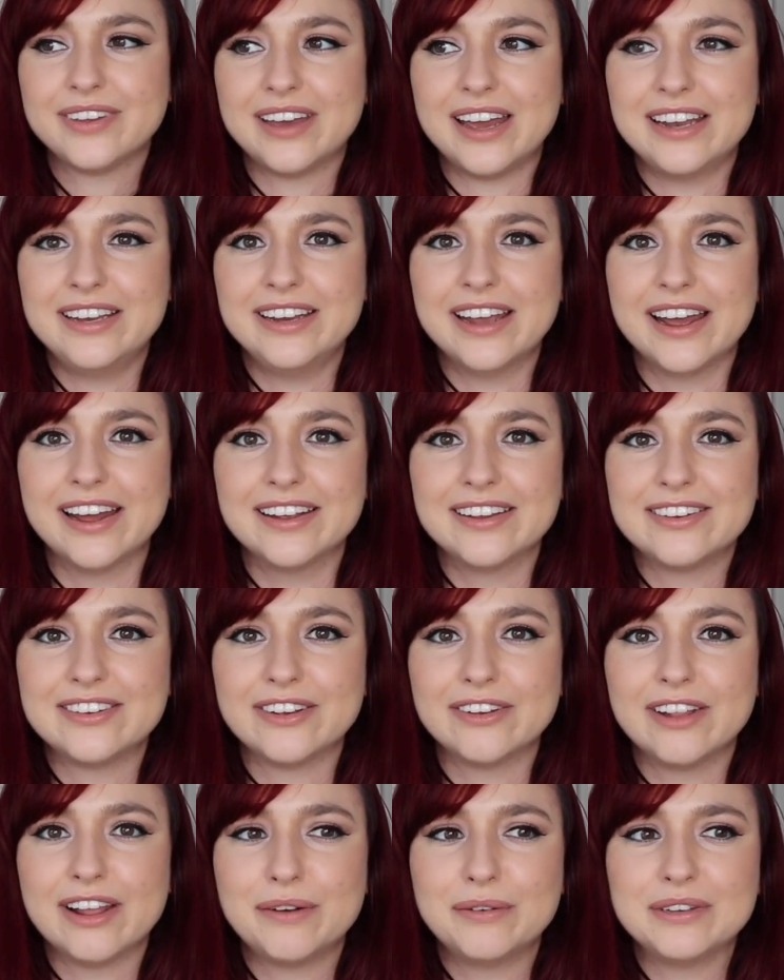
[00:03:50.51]
And yeah,
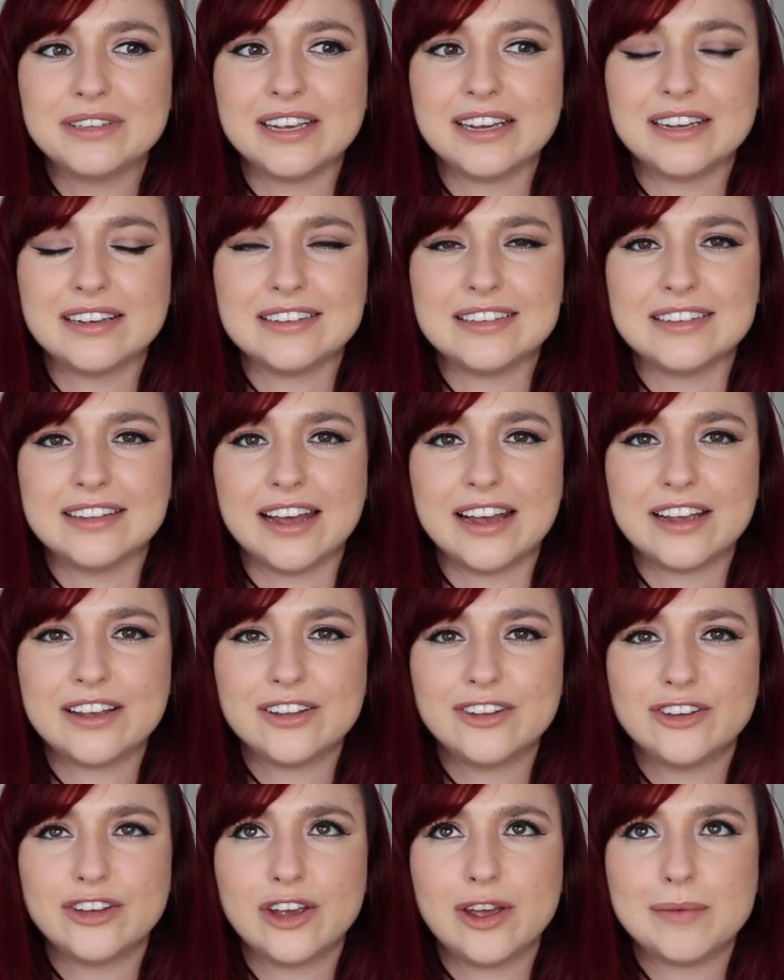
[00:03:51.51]
so that was a slight
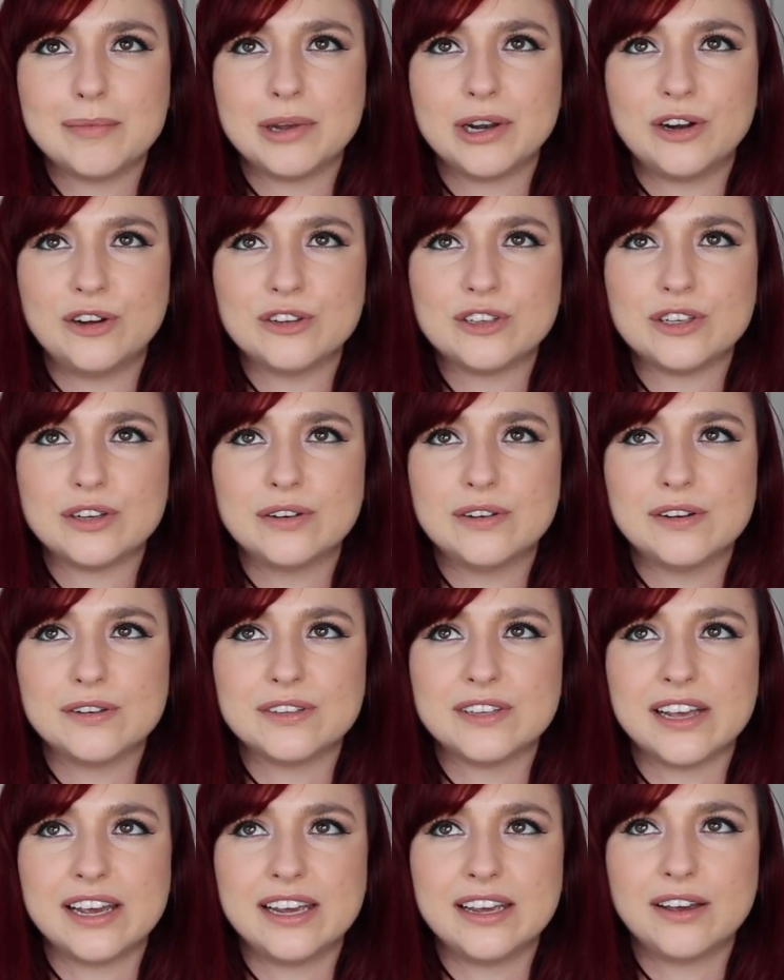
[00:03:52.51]
concern, but also I
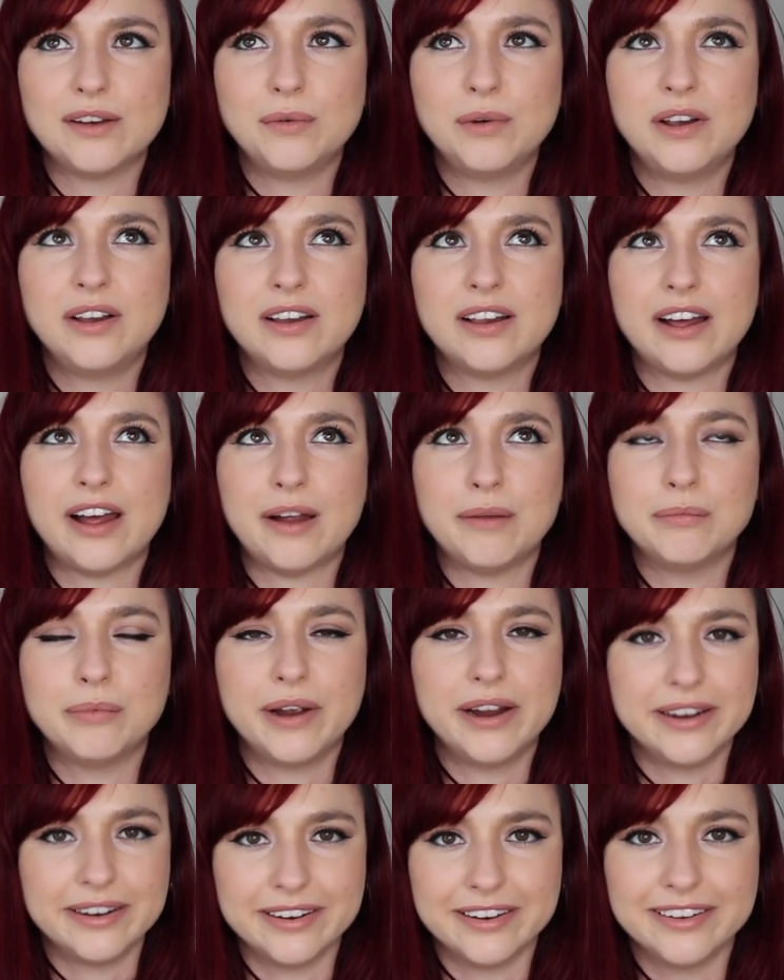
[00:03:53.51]
was like, well, I'm
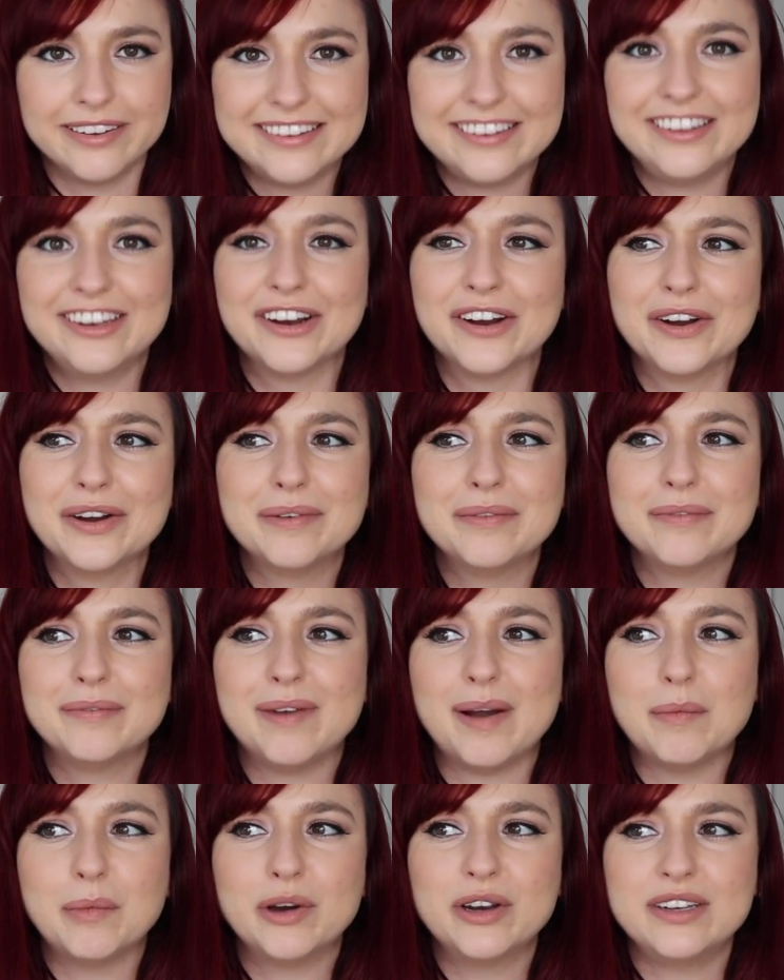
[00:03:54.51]
pregnant,
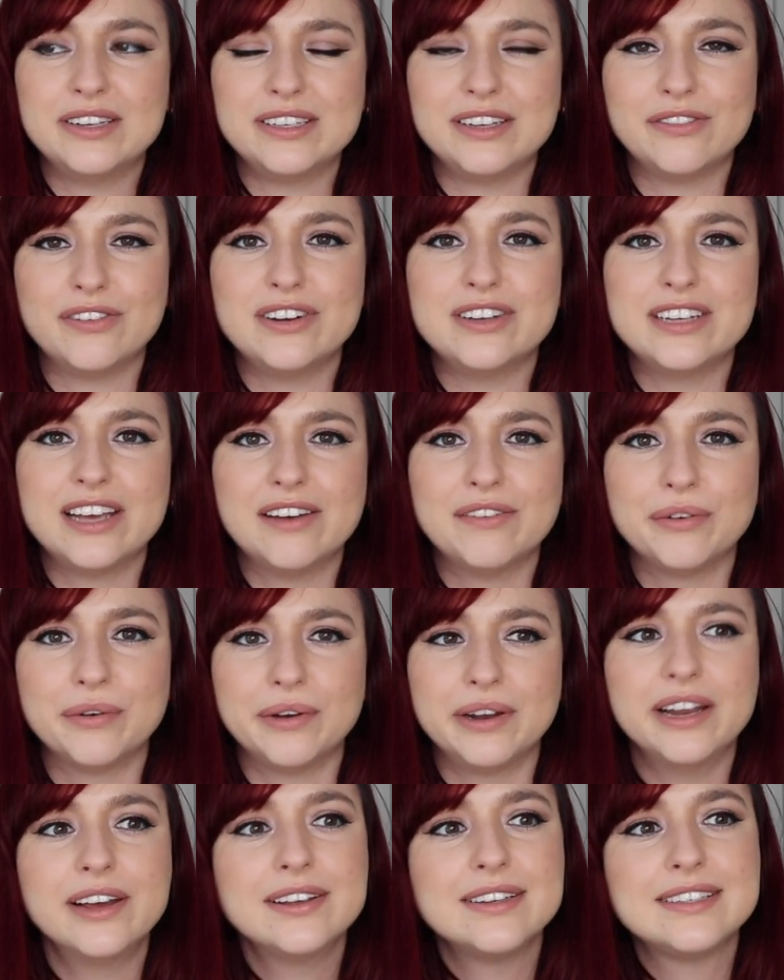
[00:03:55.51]
my body's different to
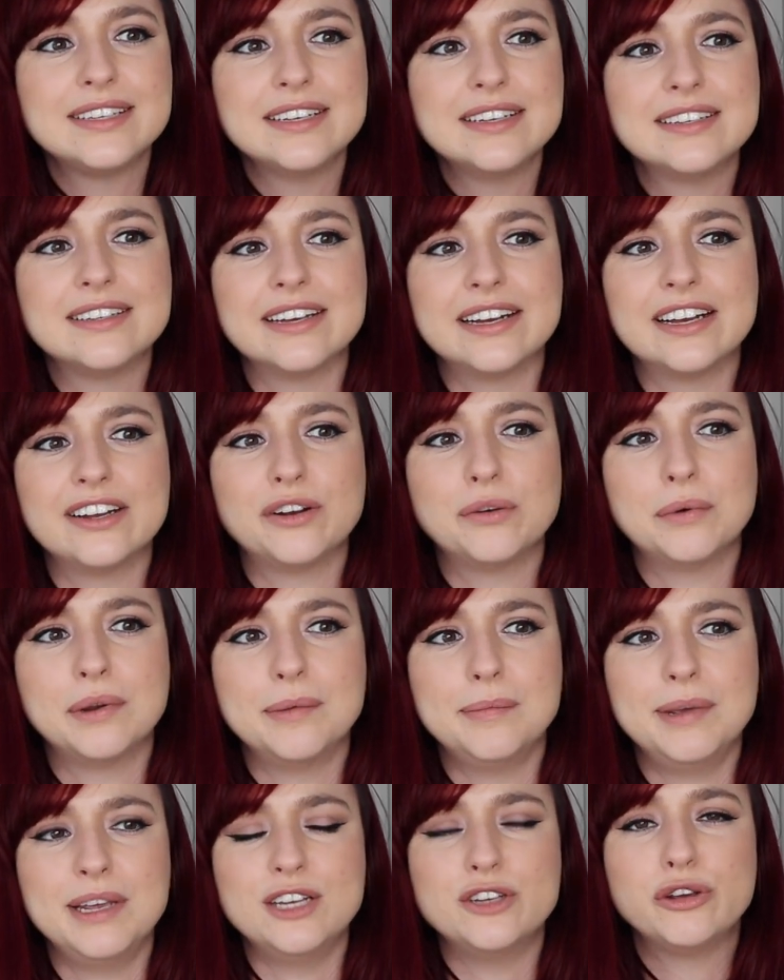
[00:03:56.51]
everyone else's. I don't
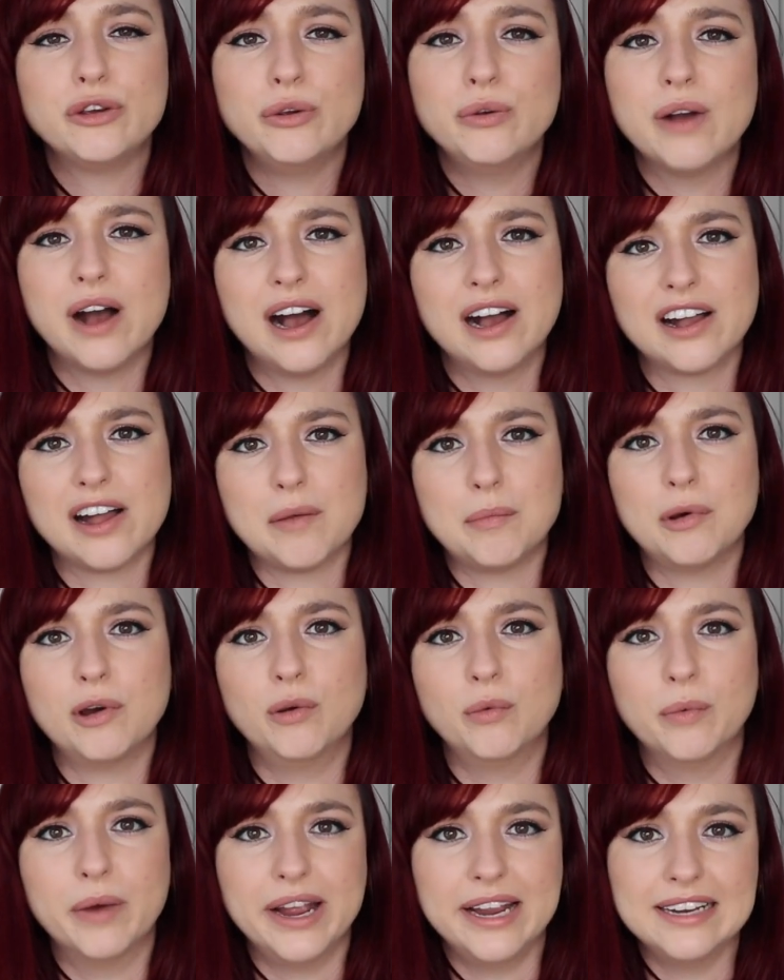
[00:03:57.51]
want to be too hung up
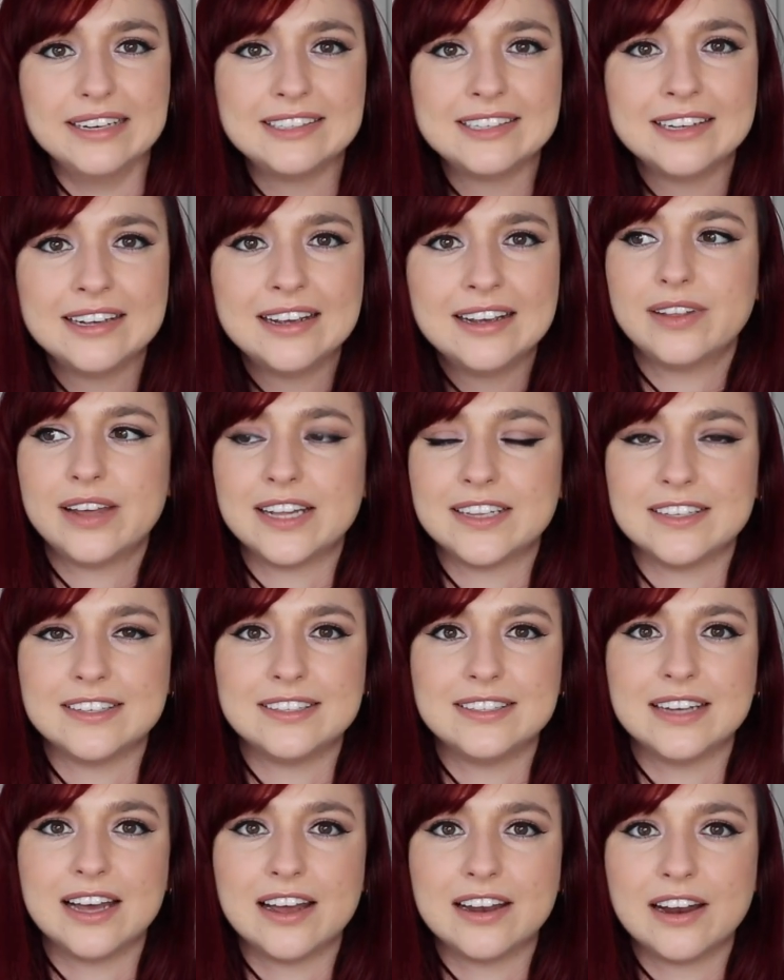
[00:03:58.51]
on weight. At the
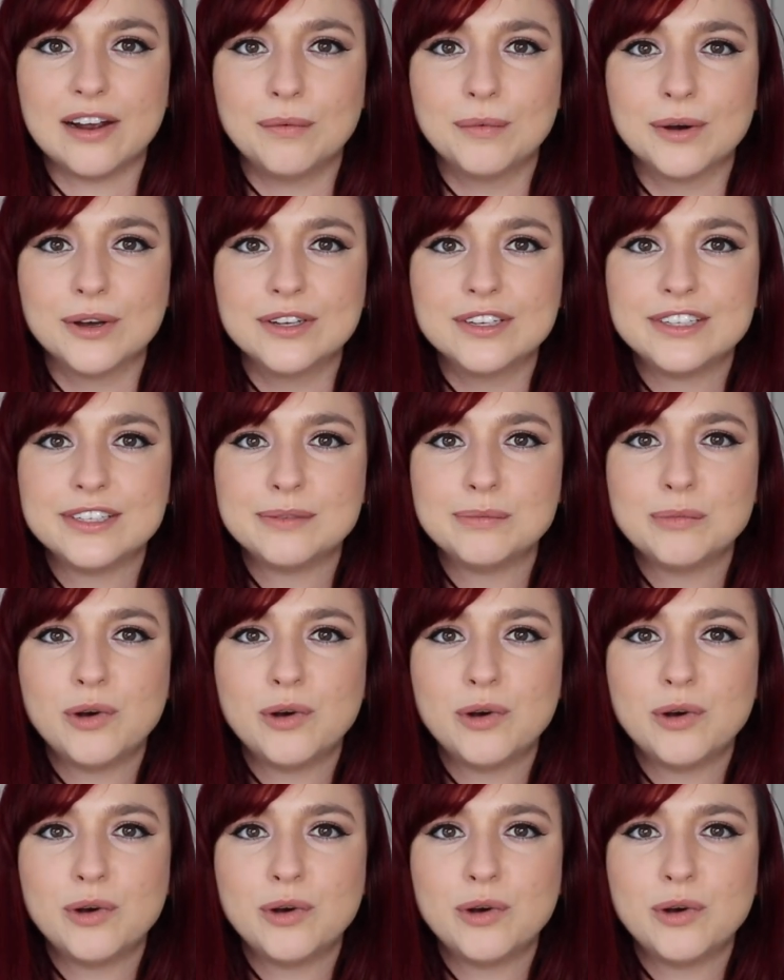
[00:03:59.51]
start I was